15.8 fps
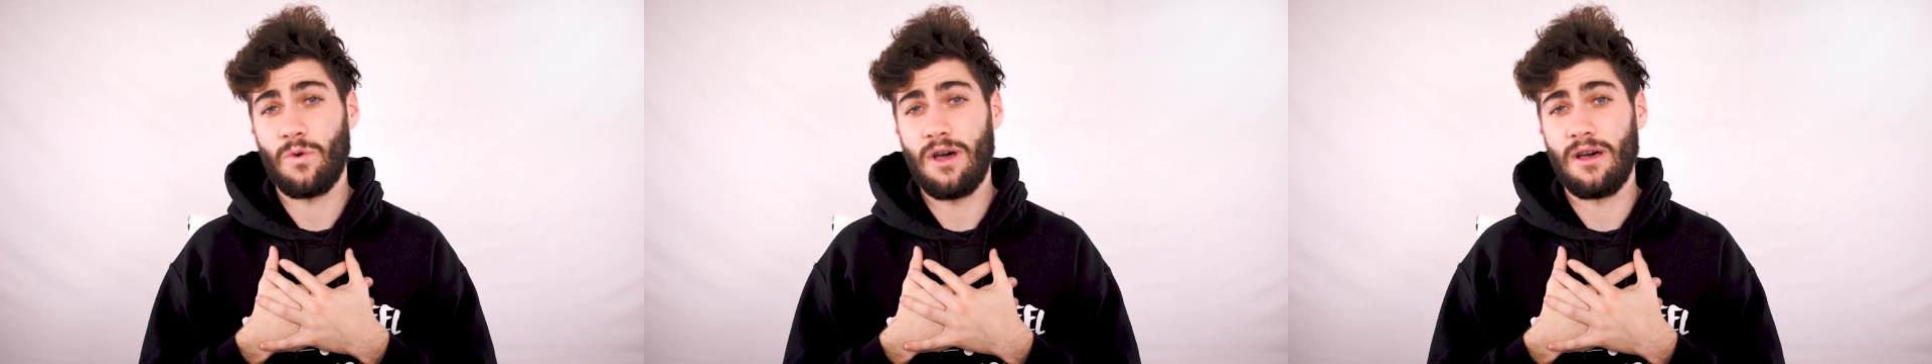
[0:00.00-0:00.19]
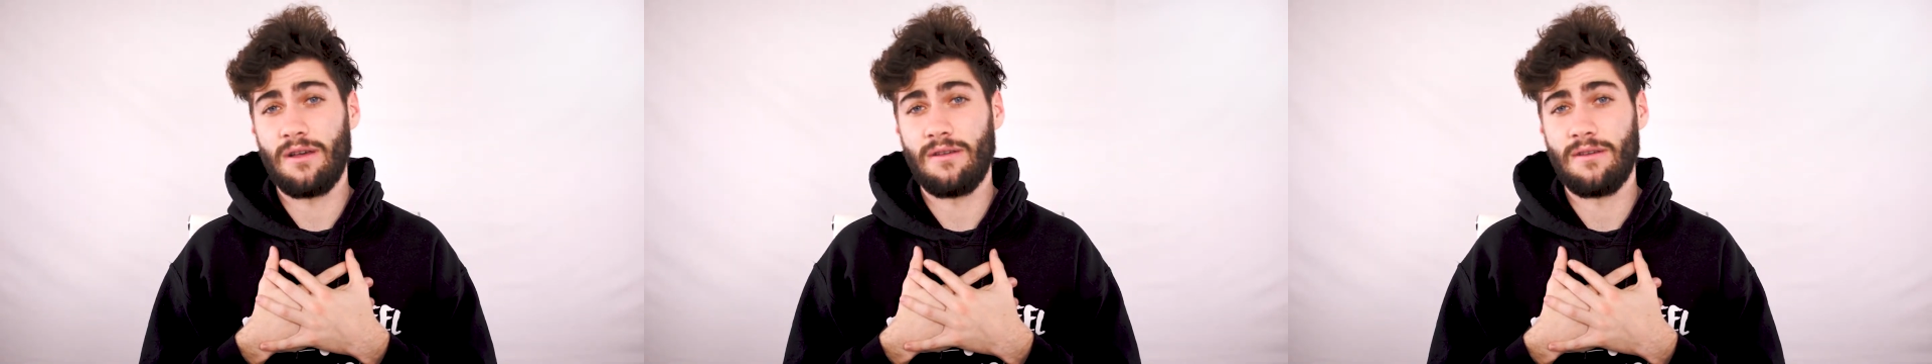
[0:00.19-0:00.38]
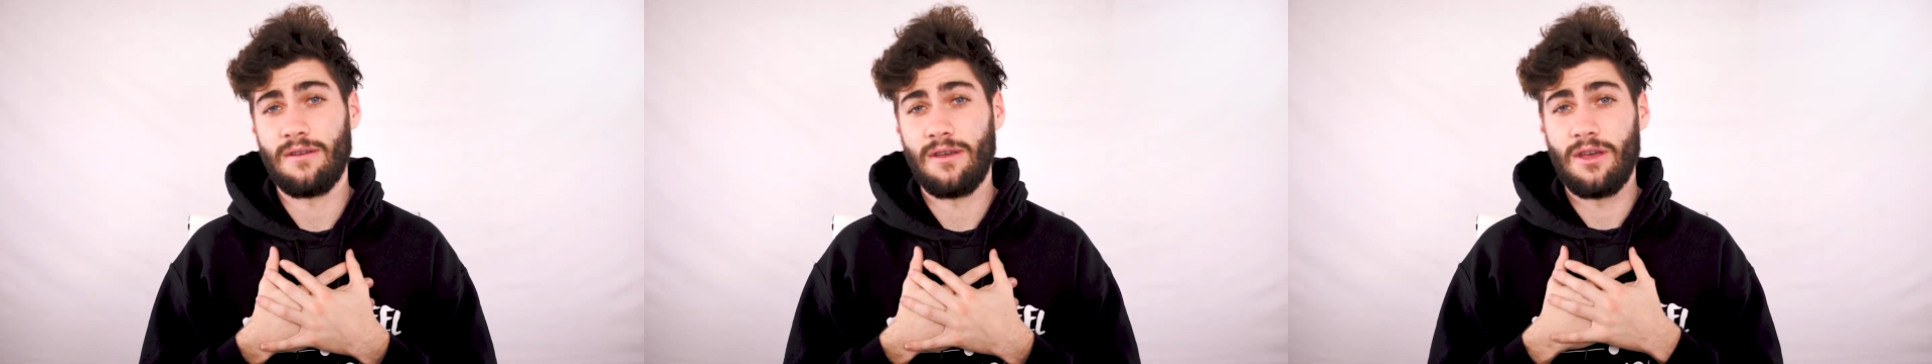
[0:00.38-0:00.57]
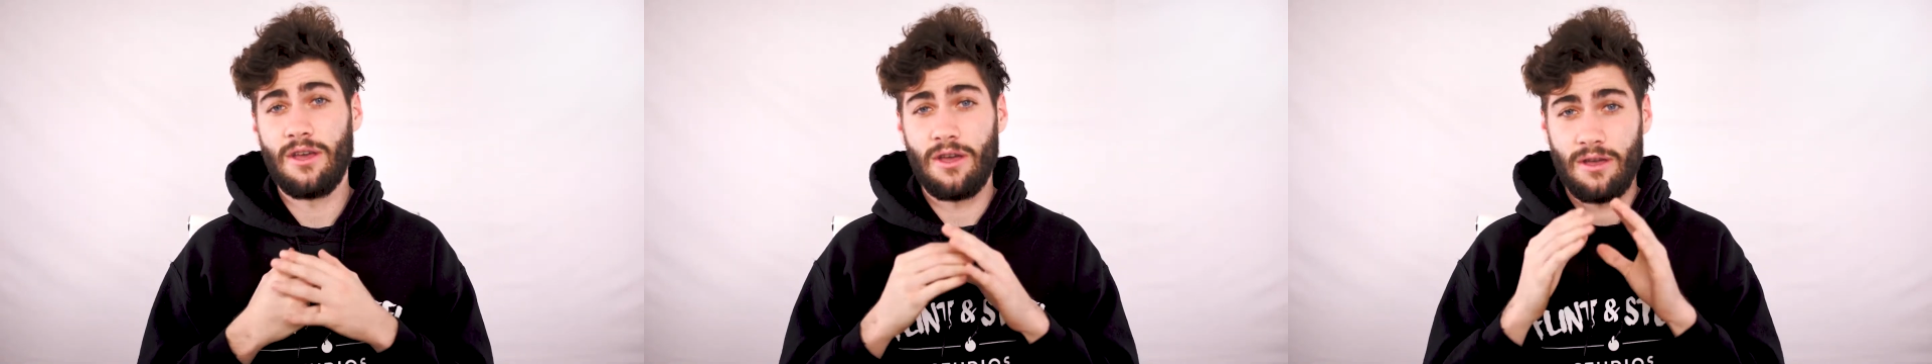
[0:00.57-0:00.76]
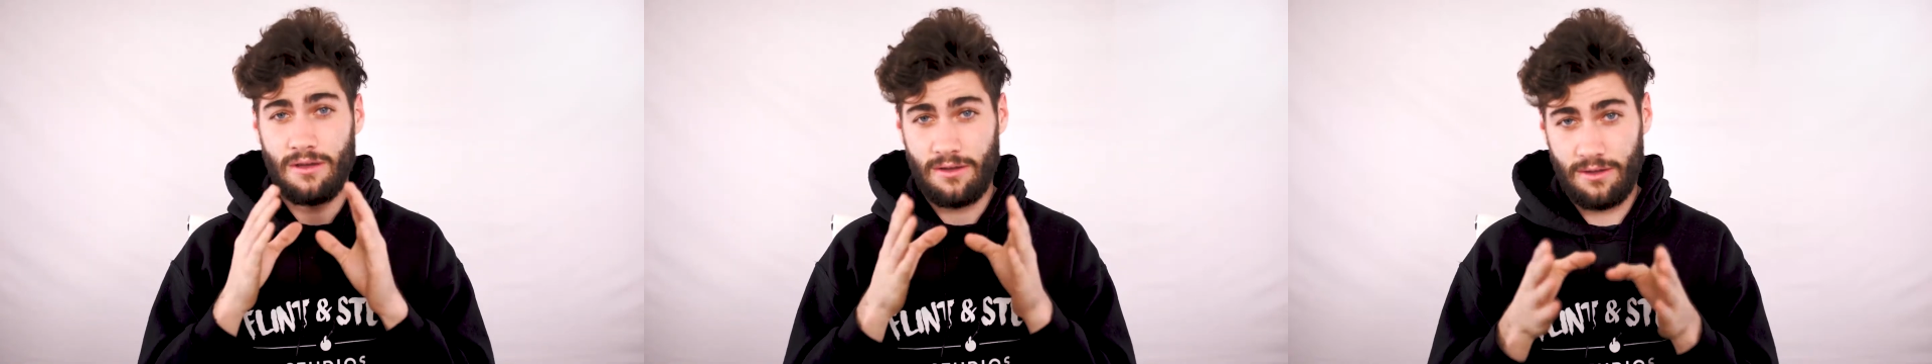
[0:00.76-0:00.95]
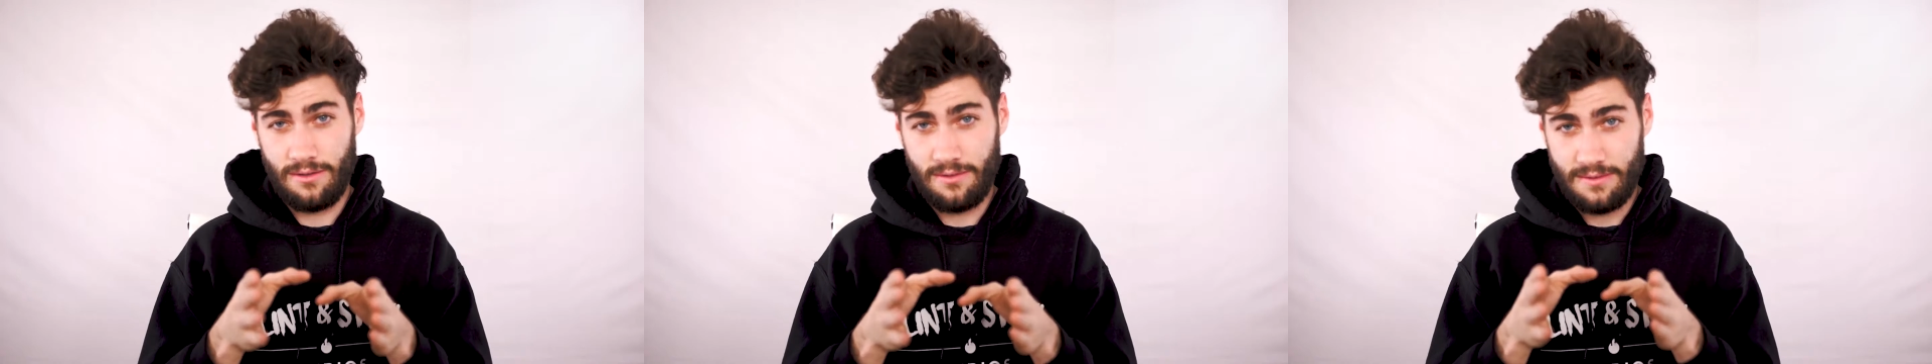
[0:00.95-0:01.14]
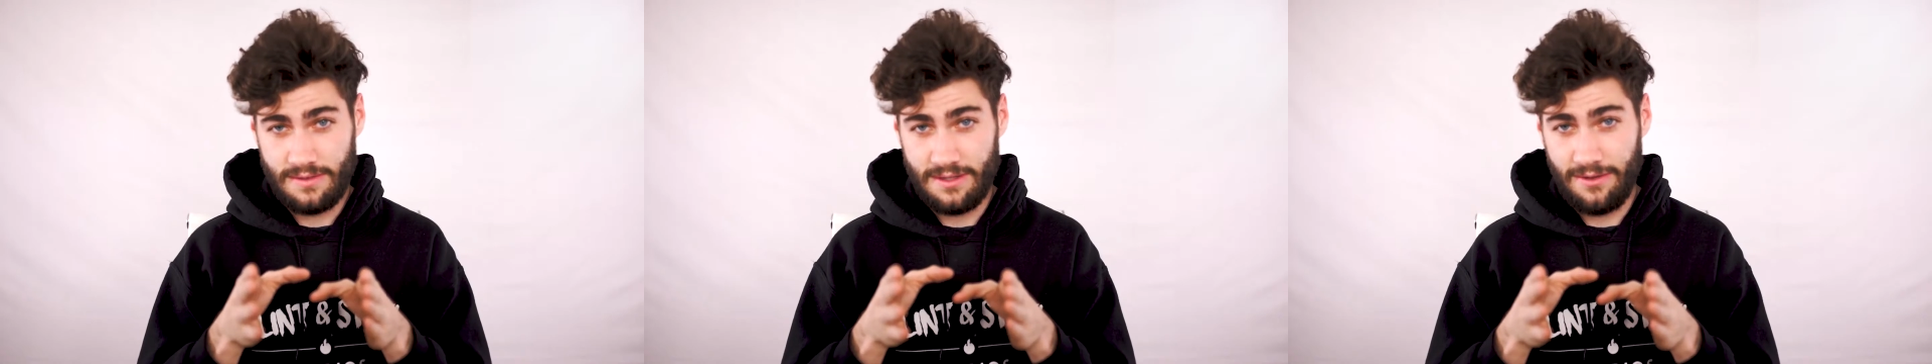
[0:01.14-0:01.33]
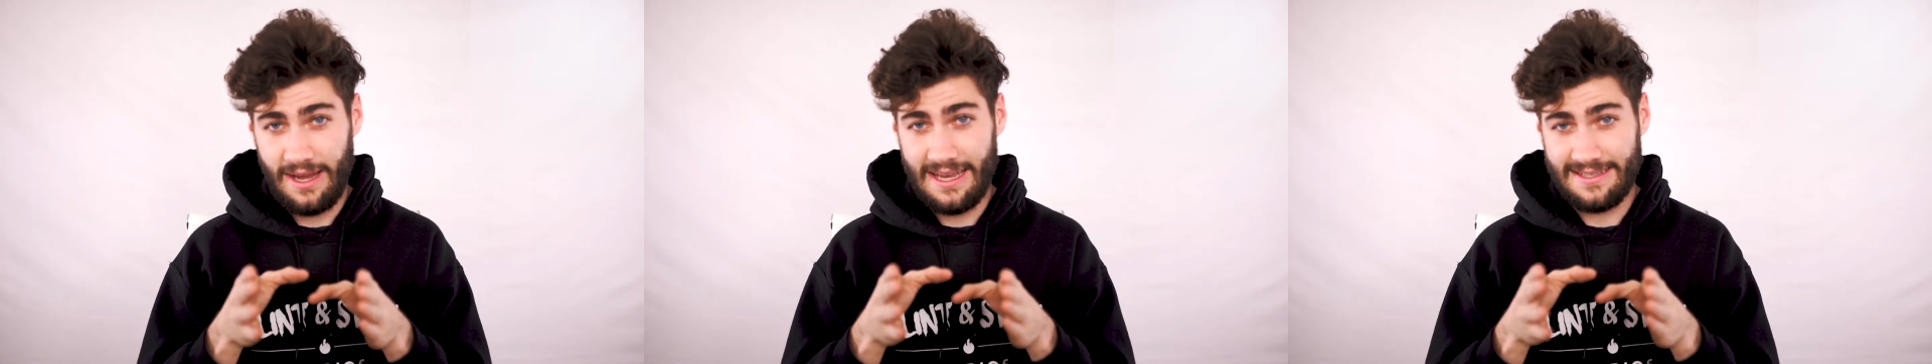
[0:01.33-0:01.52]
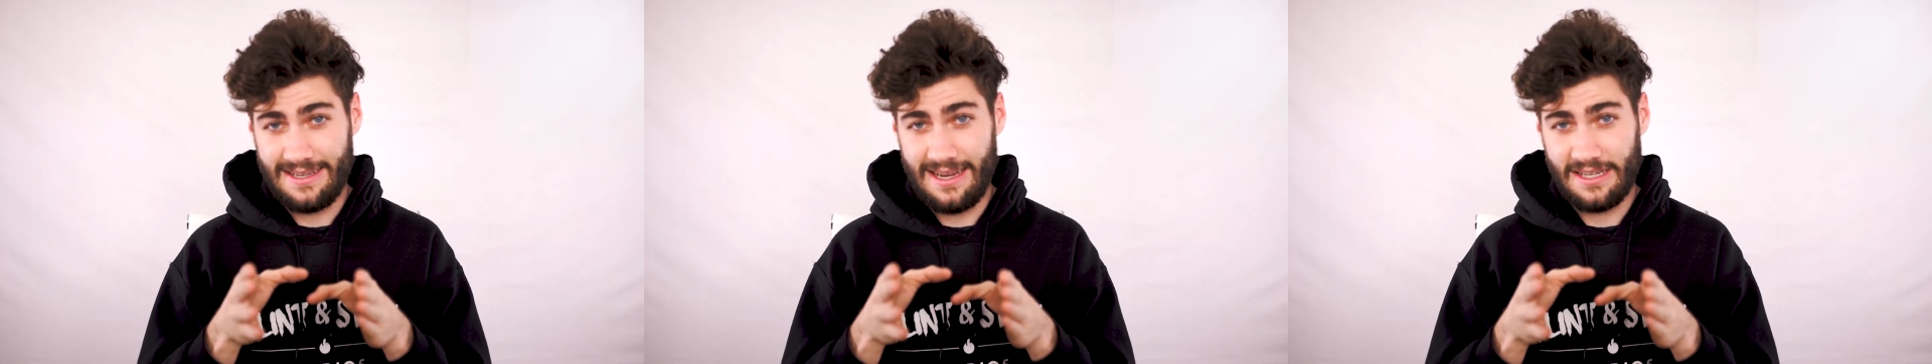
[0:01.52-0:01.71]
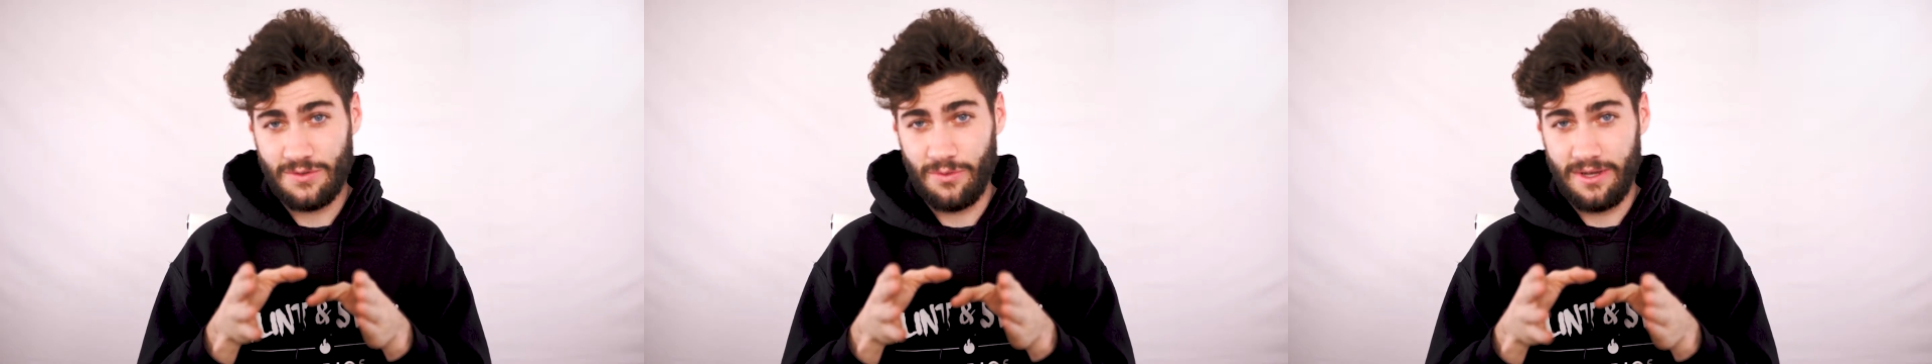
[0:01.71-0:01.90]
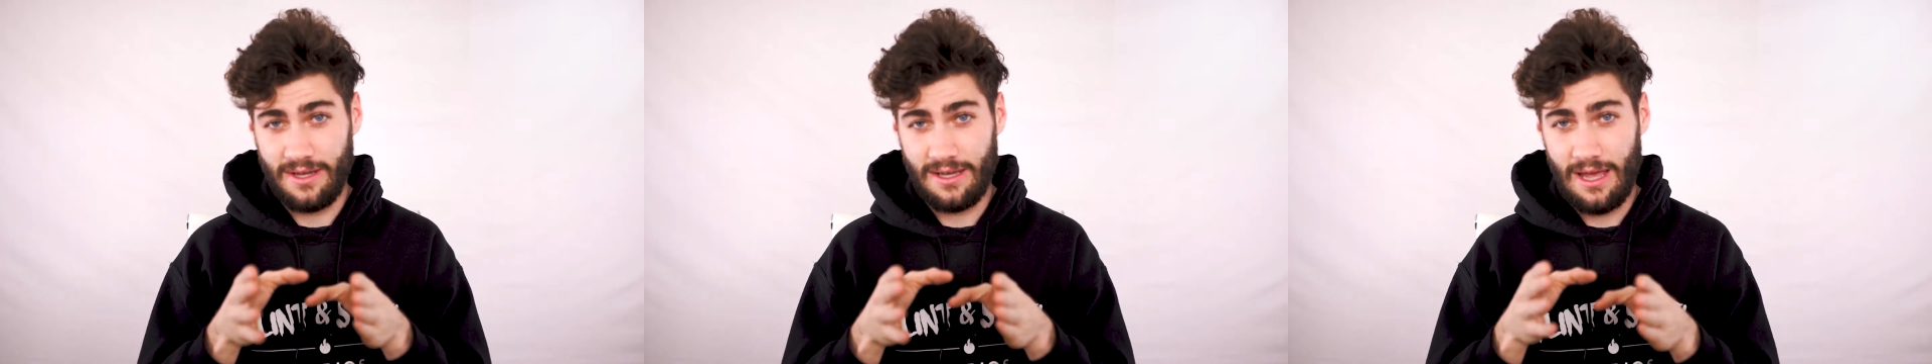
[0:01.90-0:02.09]
well. See you guys
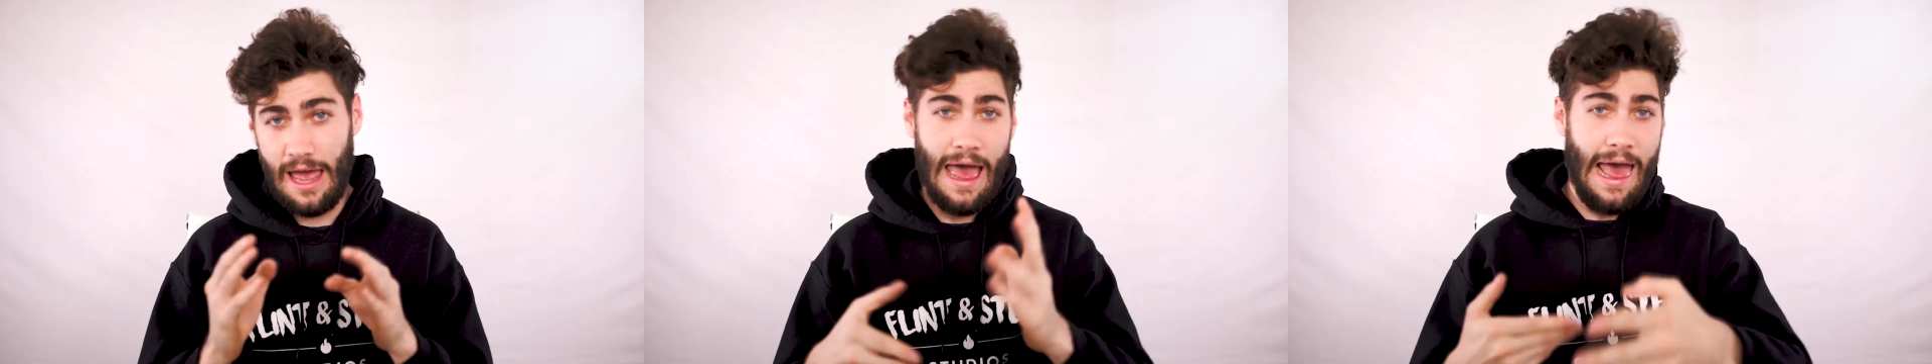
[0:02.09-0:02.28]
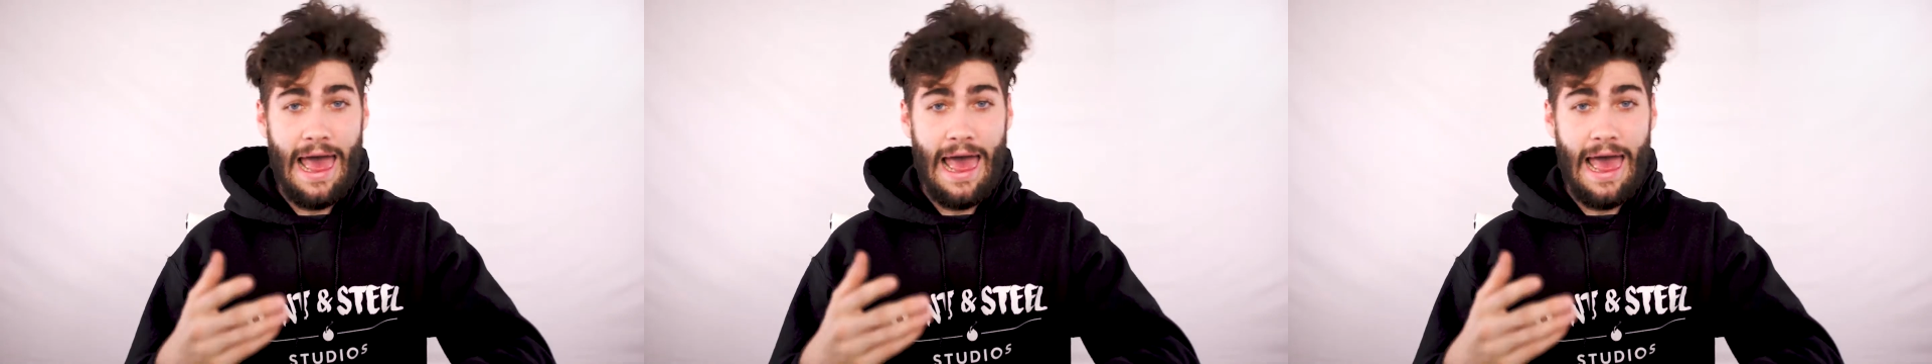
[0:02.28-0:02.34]
next week.